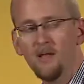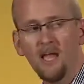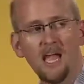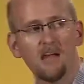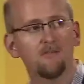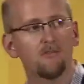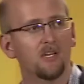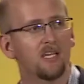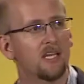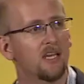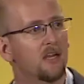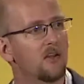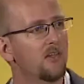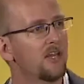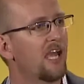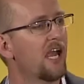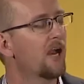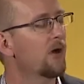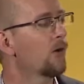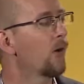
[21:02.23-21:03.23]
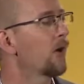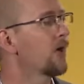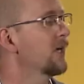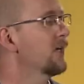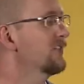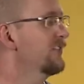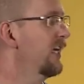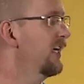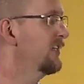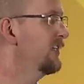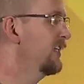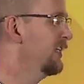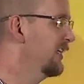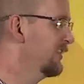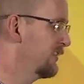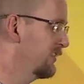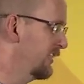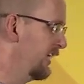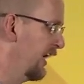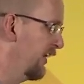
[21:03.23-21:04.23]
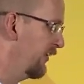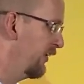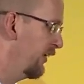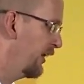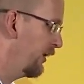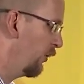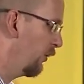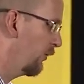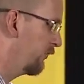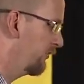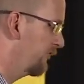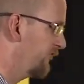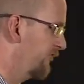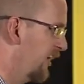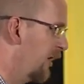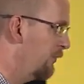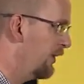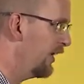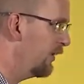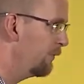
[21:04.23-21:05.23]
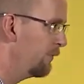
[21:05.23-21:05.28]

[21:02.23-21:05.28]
Every year, the CARE organization gets together and holds a summit.